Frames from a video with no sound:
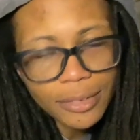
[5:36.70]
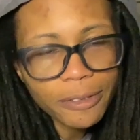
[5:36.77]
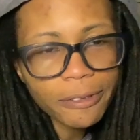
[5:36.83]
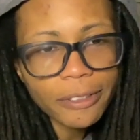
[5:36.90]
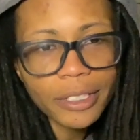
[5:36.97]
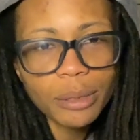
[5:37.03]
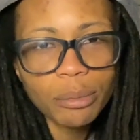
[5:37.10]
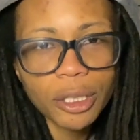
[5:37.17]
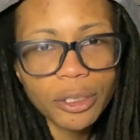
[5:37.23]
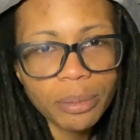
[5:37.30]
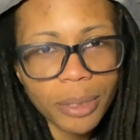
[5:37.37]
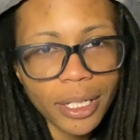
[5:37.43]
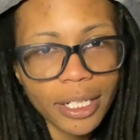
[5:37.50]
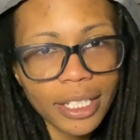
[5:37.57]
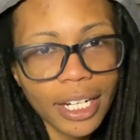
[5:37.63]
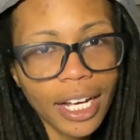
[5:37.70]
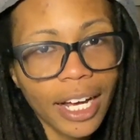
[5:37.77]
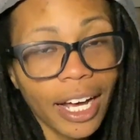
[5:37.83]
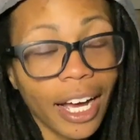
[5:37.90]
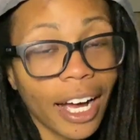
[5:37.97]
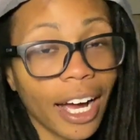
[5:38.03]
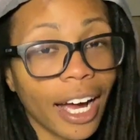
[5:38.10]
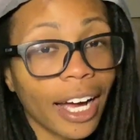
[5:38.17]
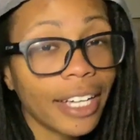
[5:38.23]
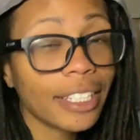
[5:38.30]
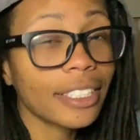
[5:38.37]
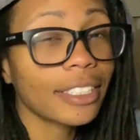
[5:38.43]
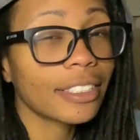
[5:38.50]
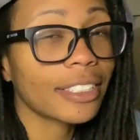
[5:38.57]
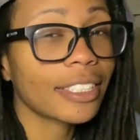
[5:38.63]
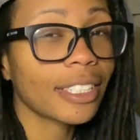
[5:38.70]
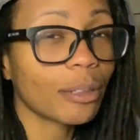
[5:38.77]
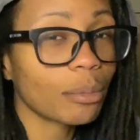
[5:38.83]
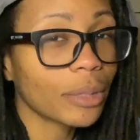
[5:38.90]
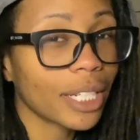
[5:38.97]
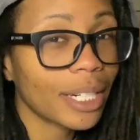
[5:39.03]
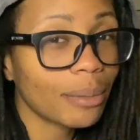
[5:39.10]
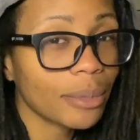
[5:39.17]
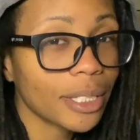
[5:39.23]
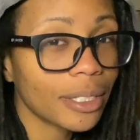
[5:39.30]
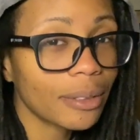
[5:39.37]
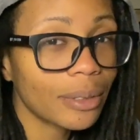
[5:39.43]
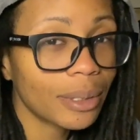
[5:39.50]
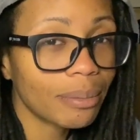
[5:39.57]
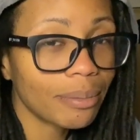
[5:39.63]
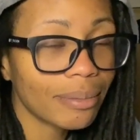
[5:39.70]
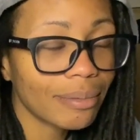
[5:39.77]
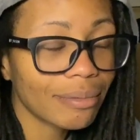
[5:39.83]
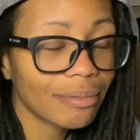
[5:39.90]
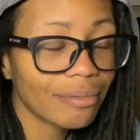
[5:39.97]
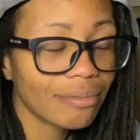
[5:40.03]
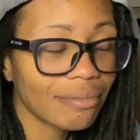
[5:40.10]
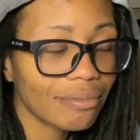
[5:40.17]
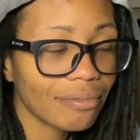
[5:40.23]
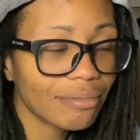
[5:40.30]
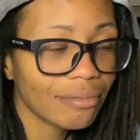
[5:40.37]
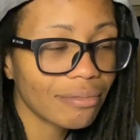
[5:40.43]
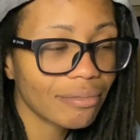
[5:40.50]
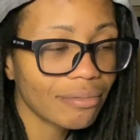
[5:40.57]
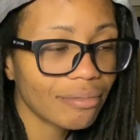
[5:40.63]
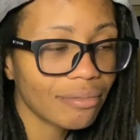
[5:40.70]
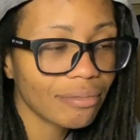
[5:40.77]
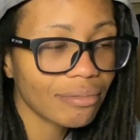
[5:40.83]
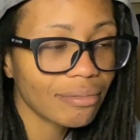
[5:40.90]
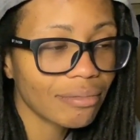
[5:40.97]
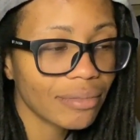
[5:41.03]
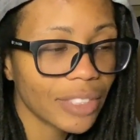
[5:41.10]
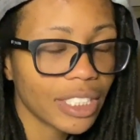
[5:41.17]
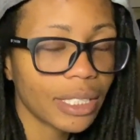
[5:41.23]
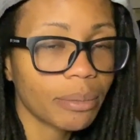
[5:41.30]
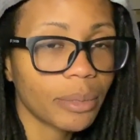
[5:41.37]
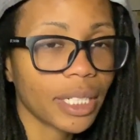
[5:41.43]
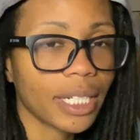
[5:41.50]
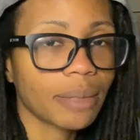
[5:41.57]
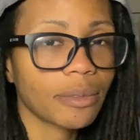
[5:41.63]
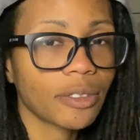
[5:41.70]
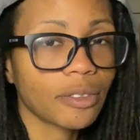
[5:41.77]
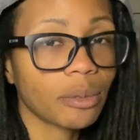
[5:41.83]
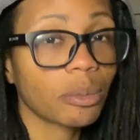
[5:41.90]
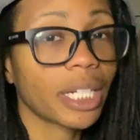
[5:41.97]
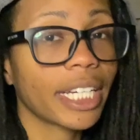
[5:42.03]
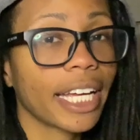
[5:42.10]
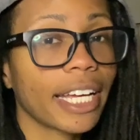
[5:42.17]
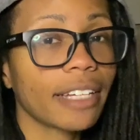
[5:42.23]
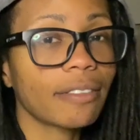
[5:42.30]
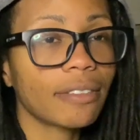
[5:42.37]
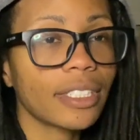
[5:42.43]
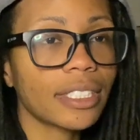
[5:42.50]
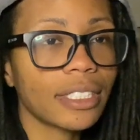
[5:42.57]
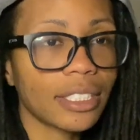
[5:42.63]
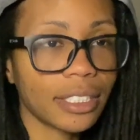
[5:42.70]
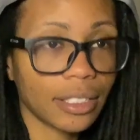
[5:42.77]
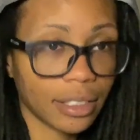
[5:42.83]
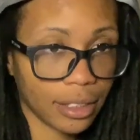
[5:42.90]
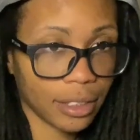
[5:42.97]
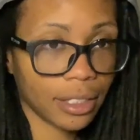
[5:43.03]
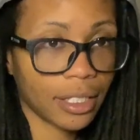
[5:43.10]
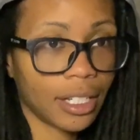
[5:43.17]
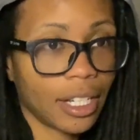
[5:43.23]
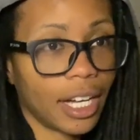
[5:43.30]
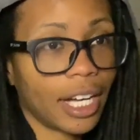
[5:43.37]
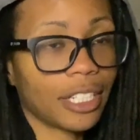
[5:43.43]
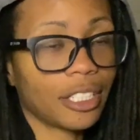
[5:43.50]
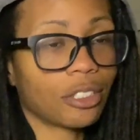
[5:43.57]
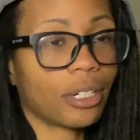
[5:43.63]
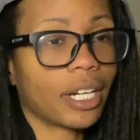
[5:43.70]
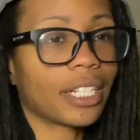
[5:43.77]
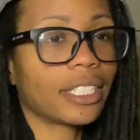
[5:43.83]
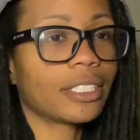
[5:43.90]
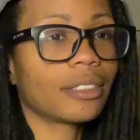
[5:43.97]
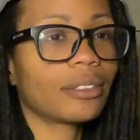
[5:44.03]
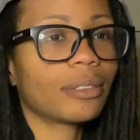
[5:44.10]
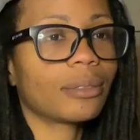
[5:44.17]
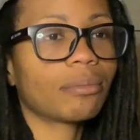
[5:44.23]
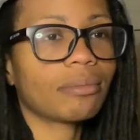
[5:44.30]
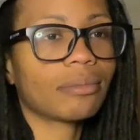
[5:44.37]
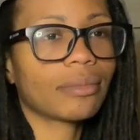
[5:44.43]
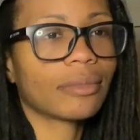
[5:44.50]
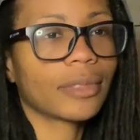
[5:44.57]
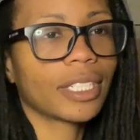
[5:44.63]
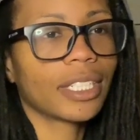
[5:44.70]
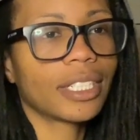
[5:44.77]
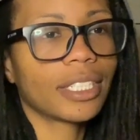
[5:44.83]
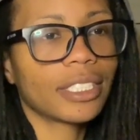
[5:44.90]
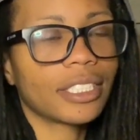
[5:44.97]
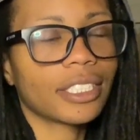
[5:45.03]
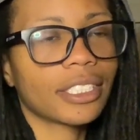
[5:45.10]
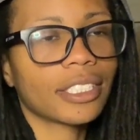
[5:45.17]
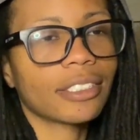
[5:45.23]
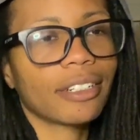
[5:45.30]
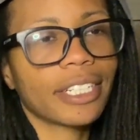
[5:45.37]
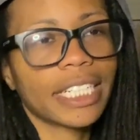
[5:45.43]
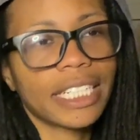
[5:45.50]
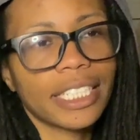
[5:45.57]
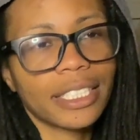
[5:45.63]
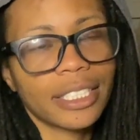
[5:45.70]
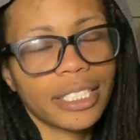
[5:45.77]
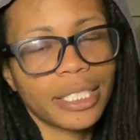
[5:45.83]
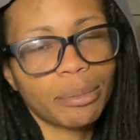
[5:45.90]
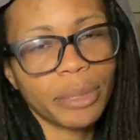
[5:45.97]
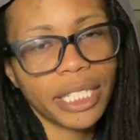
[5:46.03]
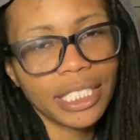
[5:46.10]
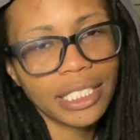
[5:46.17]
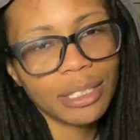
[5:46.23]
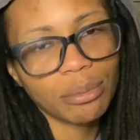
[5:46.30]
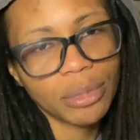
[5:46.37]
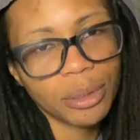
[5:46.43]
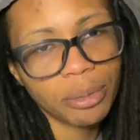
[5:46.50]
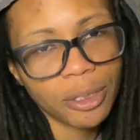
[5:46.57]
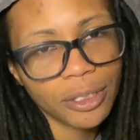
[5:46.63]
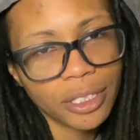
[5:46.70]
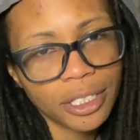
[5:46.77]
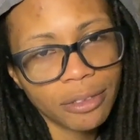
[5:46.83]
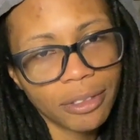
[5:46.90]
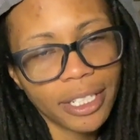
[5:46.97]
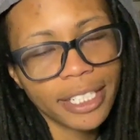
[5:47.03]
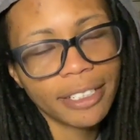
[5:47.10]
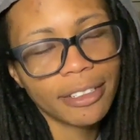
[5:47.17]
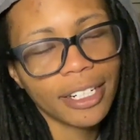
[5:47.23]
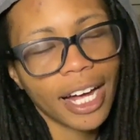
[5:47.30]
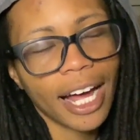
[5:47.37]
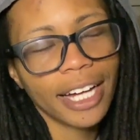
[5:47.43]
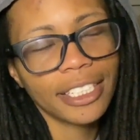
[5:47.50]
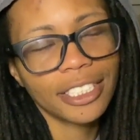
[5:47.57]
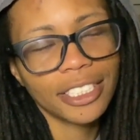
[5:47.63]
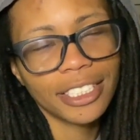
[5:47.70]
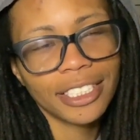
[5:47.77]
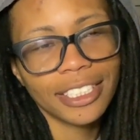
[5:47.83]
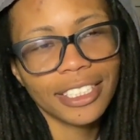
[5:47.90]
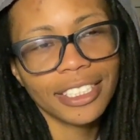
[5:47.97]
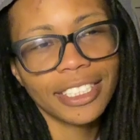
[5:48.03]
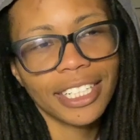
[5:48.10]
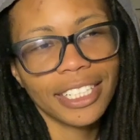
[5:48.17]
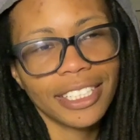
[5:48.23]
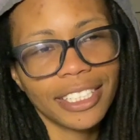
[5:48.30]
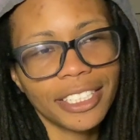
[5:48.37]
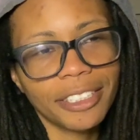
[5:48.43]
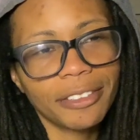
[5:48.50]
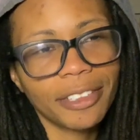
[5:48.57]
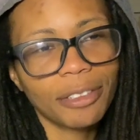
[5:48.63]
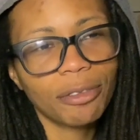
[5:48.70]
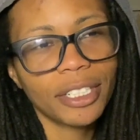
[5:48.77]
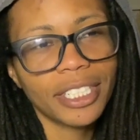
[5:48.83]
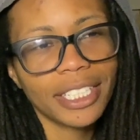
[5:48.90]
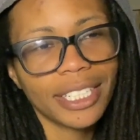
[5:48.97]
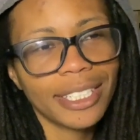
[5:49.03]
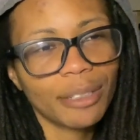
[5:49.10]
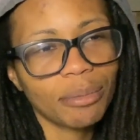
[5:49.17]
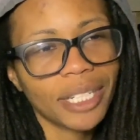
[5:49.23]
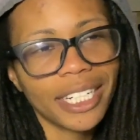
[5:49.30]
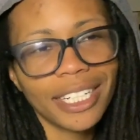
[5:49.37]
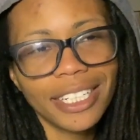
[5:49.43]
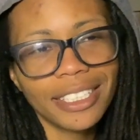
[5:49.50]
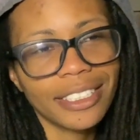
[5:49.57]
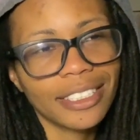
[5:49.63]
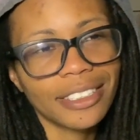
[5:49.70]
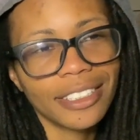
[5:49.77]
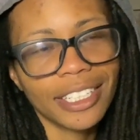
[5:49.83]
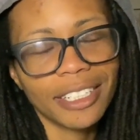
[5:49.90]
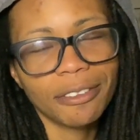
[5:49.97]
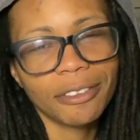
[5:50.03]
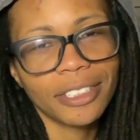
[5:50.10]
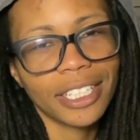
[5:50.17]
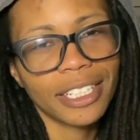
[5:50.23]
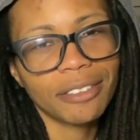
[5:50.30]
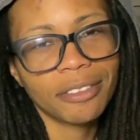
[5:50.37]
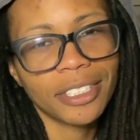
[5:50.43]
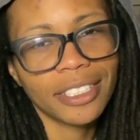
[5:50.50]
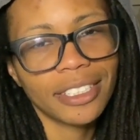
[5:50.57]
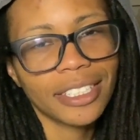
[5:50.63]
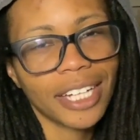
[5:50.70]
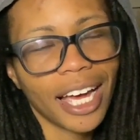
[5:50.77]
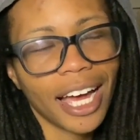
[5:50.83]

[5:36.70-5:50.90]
For the most part, I sometimes do them. Sometimes for my canvas, I try and do them just so I can get the space and proportion right. I just looked at the uni one and I'm like, I didn't do that for that one.